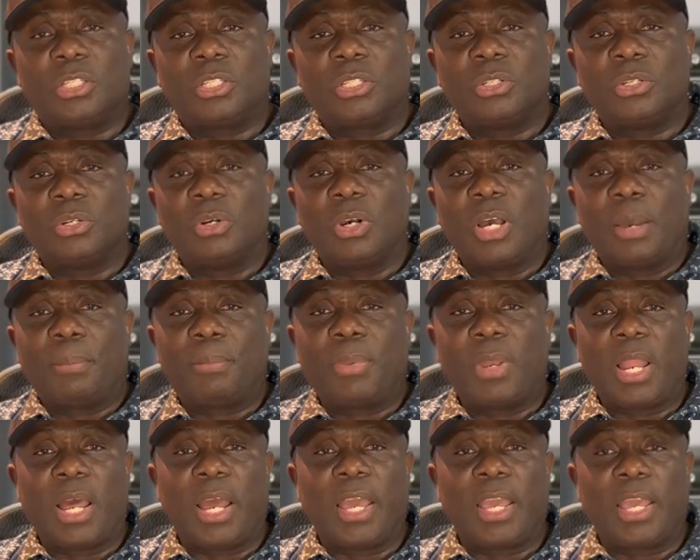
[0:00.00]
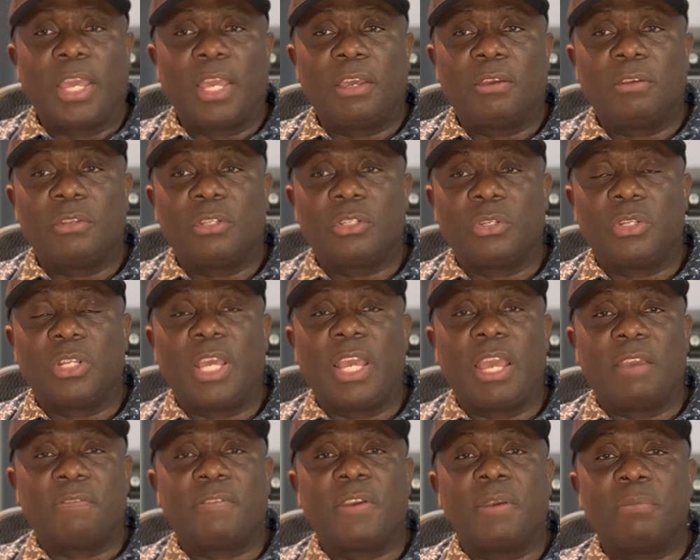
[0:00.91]
to apply to the
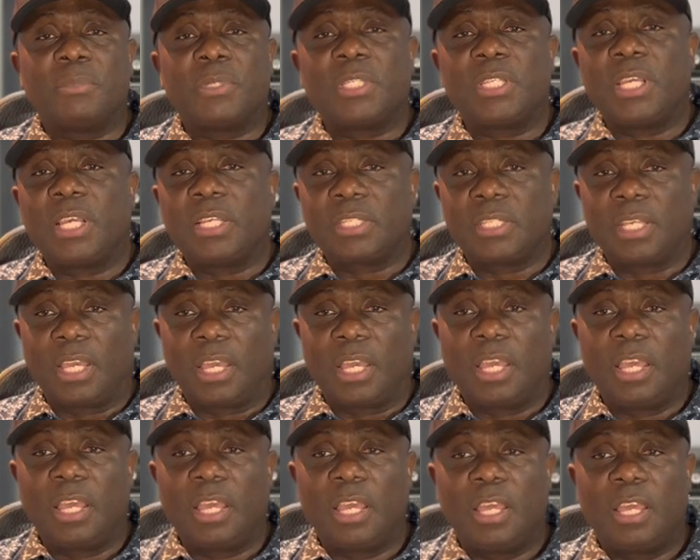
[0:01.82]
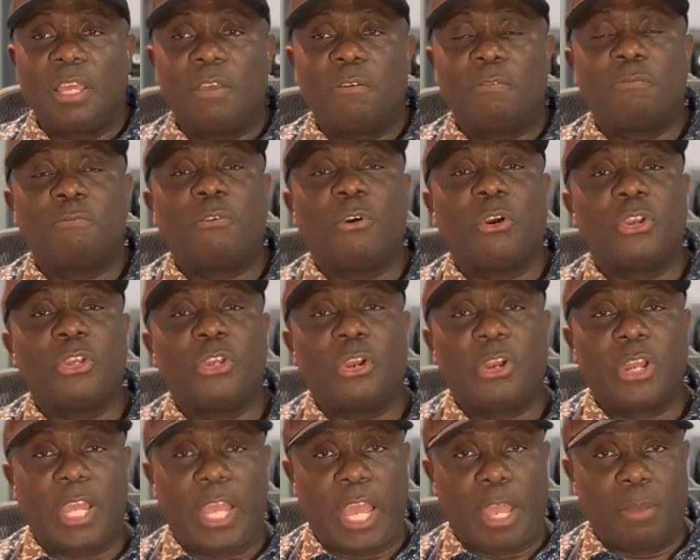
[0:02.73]
FMCSA for
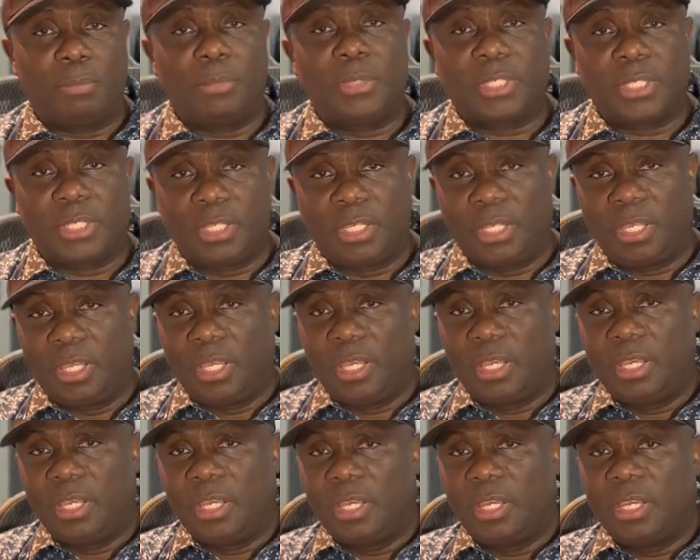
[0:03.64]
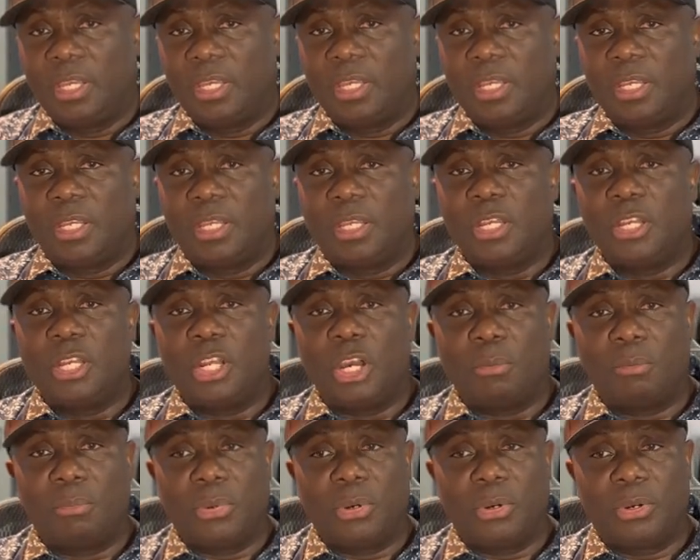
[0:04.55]
your MC
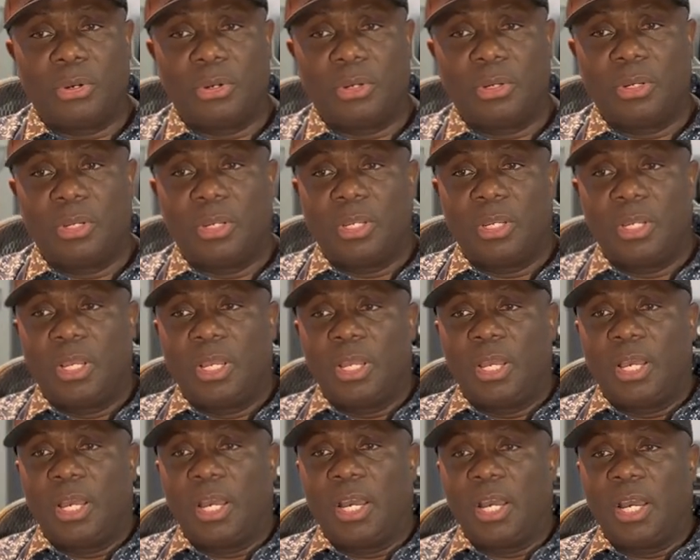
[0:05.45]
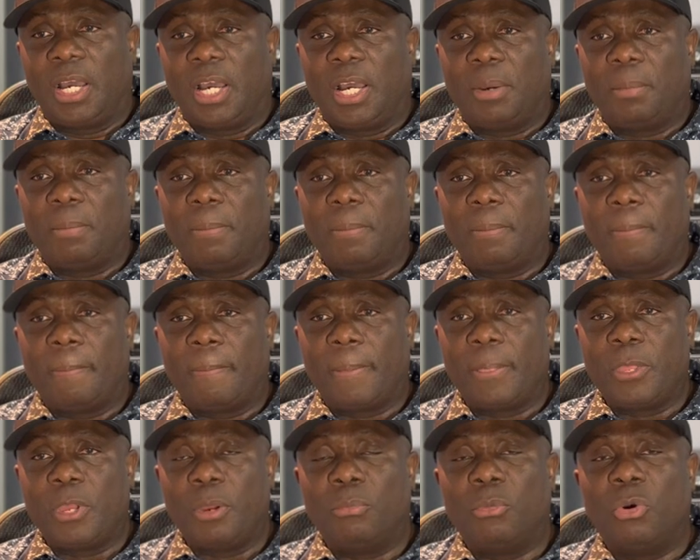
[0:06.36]
number, um,
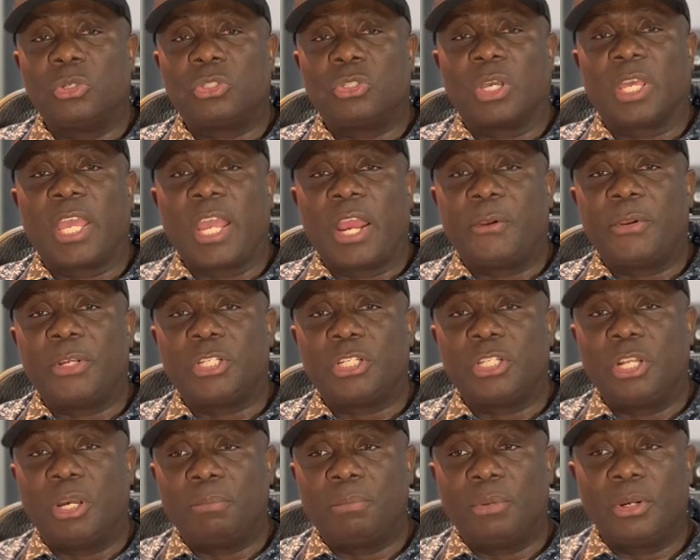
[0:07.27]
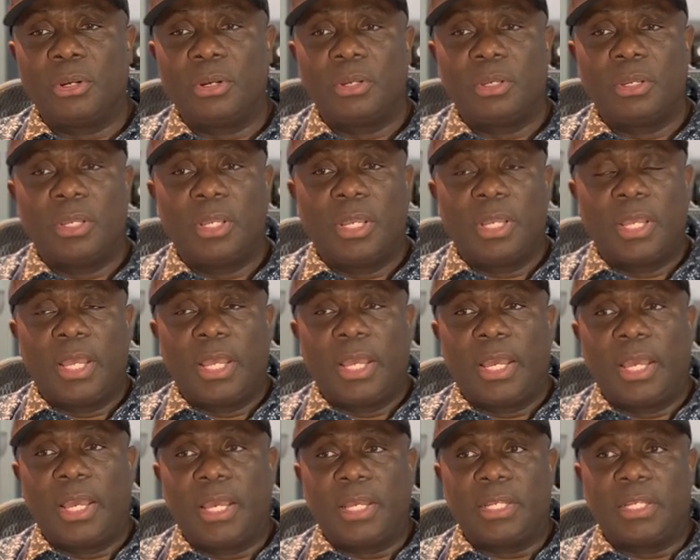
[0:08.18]
your motor carriage number,
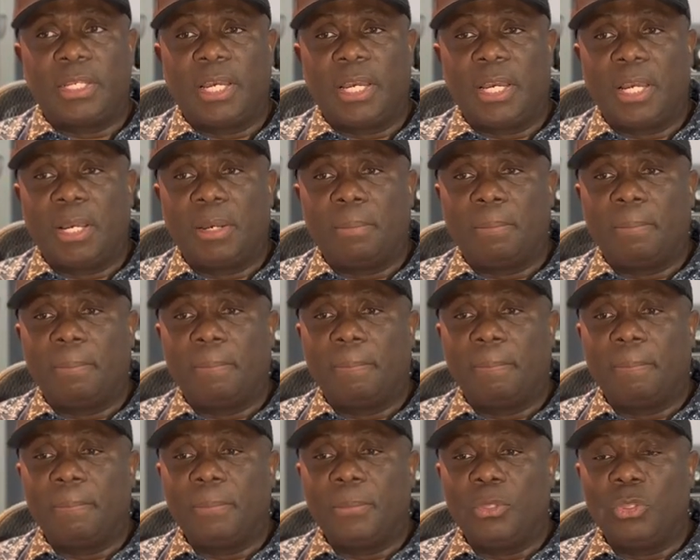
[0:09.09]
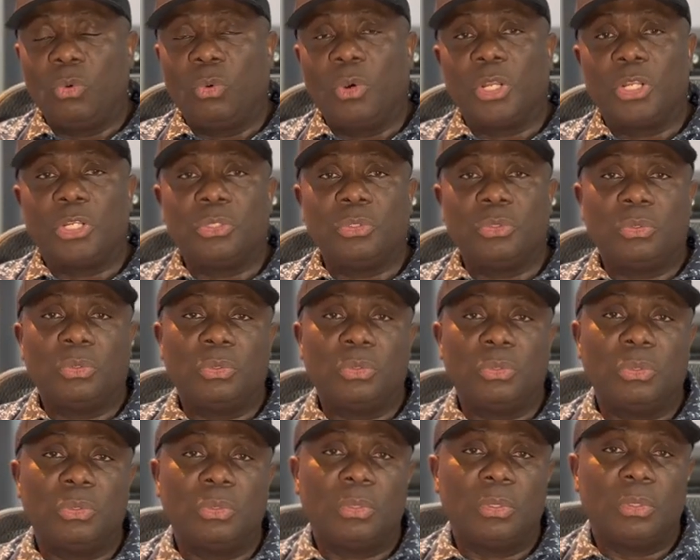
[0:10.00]
and um, you want to
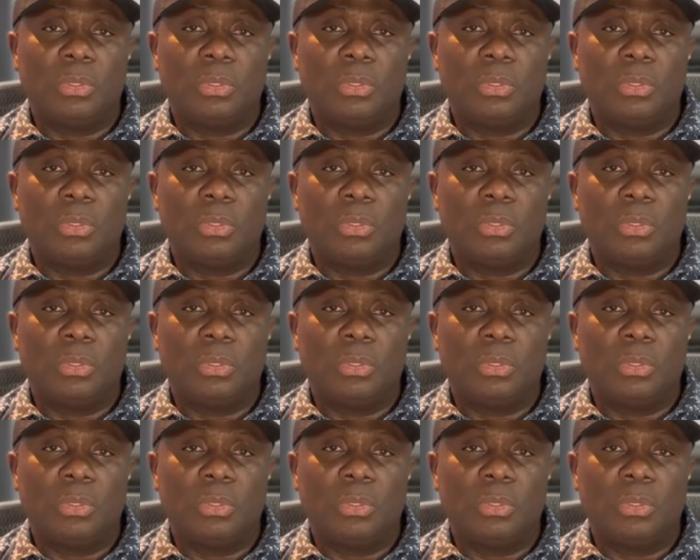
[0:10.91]
do